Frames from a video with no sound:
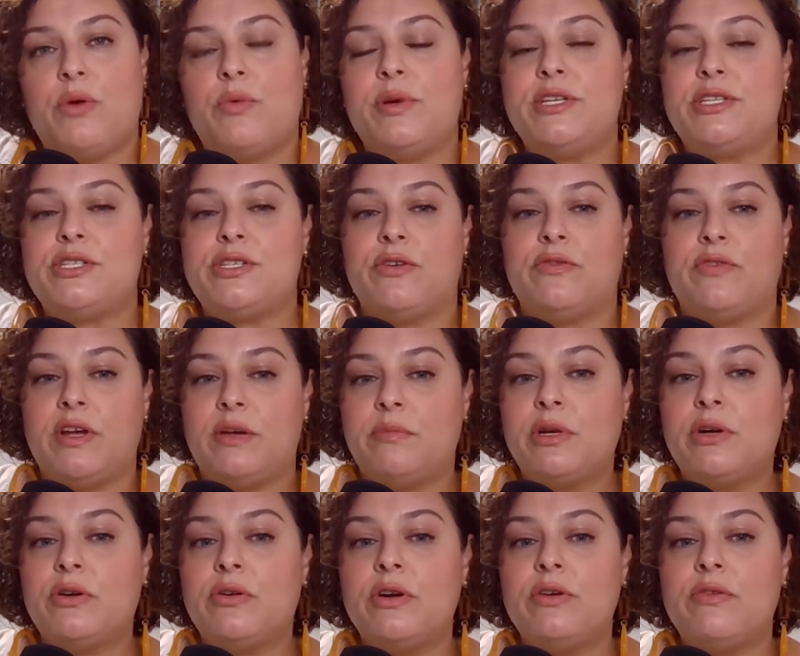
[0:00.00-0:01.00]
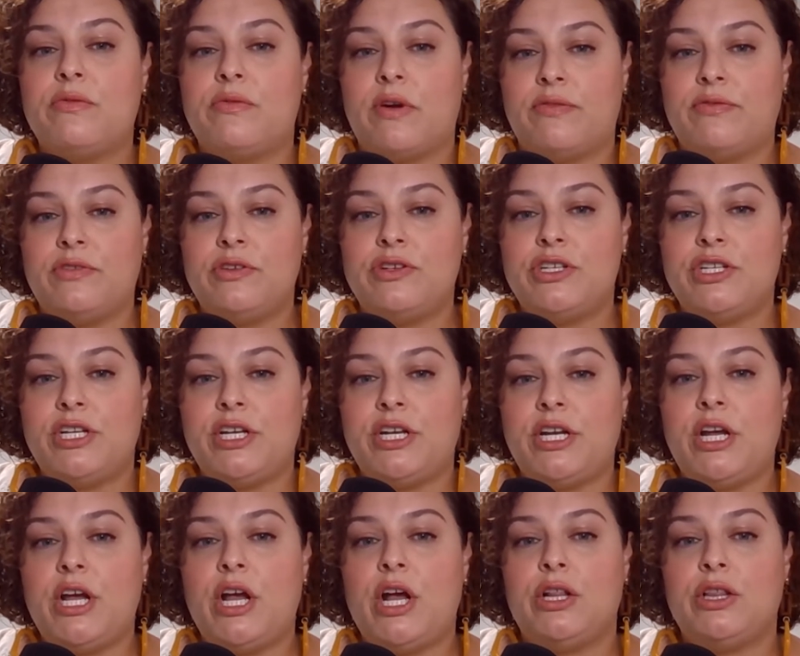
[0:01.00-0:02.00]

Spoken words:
We serve immigrant, refugee,